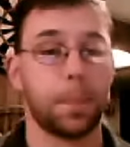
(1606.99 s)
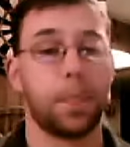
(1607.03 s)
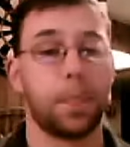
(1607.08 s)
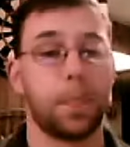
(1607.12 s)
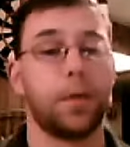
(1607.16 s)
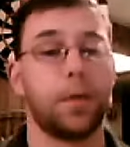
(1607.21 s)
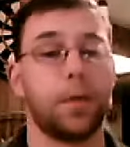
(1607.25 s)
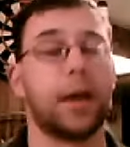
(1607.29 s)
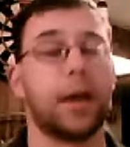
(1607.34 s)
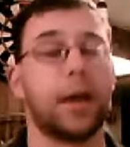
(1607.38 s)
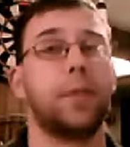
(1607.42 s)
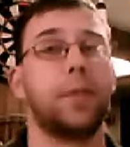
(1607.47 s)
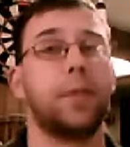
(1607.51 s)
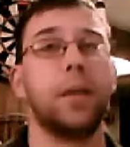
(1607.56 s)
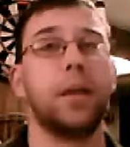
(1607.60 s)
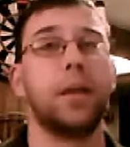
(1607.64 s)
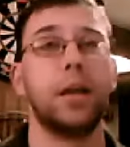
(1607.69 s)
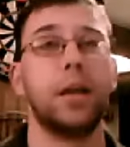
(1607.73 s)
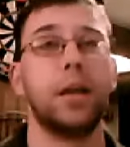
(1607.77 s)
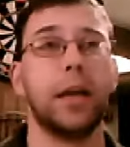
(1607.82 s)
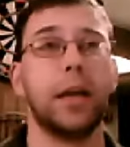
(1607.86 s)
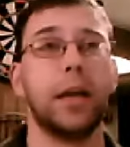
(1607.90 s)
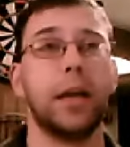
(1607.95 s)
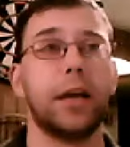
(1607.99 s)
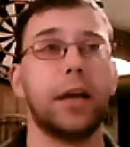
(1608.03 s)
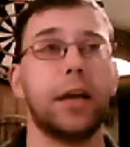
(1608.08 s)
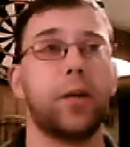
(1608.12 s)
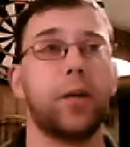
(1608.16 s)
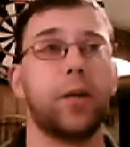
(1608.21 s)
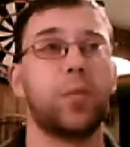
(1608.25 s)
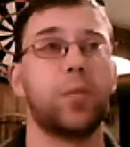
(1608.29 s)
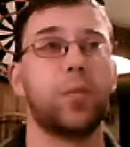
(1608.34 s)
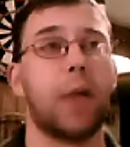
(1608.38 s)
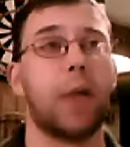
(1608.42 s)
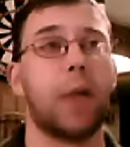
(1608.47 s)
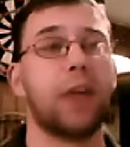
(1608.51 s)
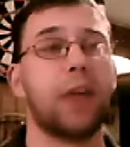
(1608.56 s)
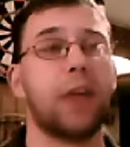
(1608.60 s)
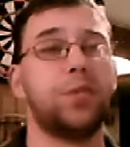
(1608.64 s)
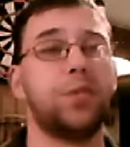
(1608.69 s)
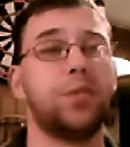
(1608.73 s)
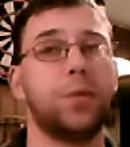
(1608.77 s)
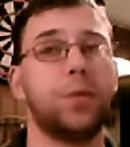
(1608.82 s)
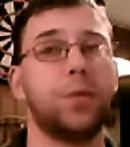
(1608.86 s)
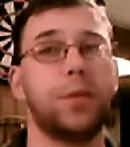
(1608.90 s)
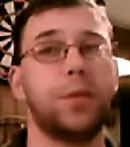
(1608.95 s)
Okay? It goes back to
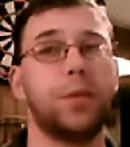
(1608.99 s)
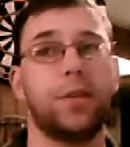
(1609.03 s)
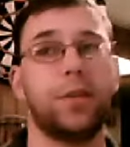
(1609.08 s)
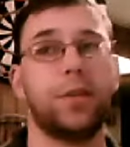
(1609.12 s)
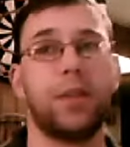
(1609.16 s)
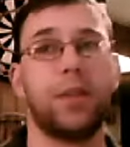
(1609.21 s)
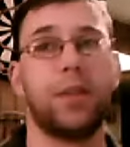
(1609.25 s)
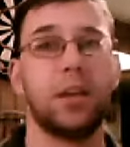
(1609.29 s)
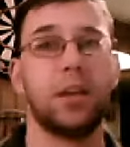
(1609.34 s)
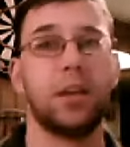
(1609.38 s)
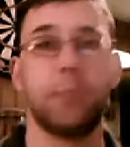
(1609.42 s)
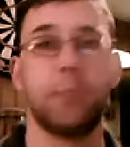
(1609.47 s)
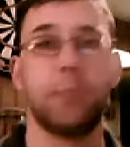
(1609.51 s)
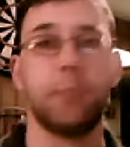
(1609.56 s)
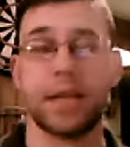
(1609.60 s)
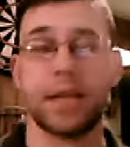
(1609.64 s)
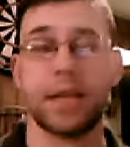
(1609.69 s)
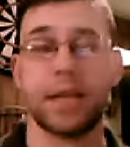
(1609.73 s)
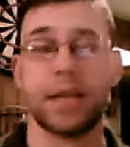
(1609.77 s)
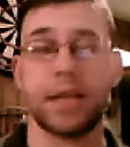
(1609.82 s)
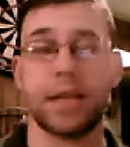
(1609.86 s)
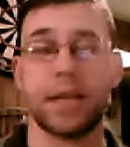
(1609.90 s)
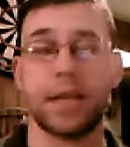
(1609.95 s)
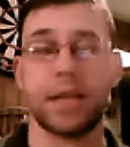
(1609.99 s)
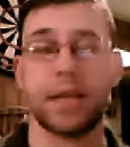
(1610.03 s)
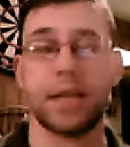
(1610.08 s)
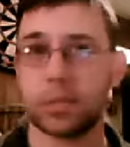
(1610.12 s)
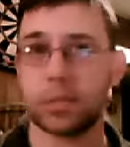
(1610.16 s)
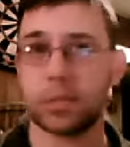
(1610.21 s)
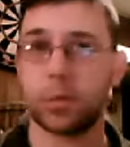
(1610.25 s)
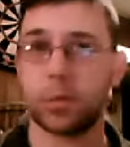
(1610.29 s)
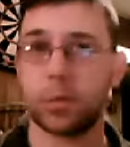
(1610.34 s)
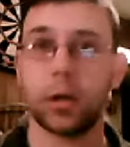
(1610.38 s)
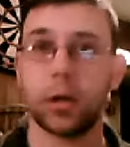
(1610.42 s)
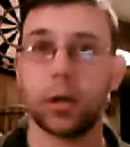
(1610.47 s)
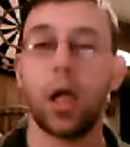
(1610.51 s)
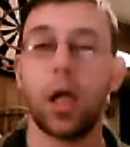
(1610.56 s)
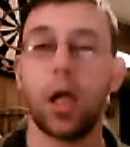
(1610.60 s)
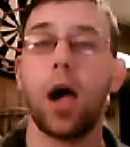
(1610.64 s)
your very basic principle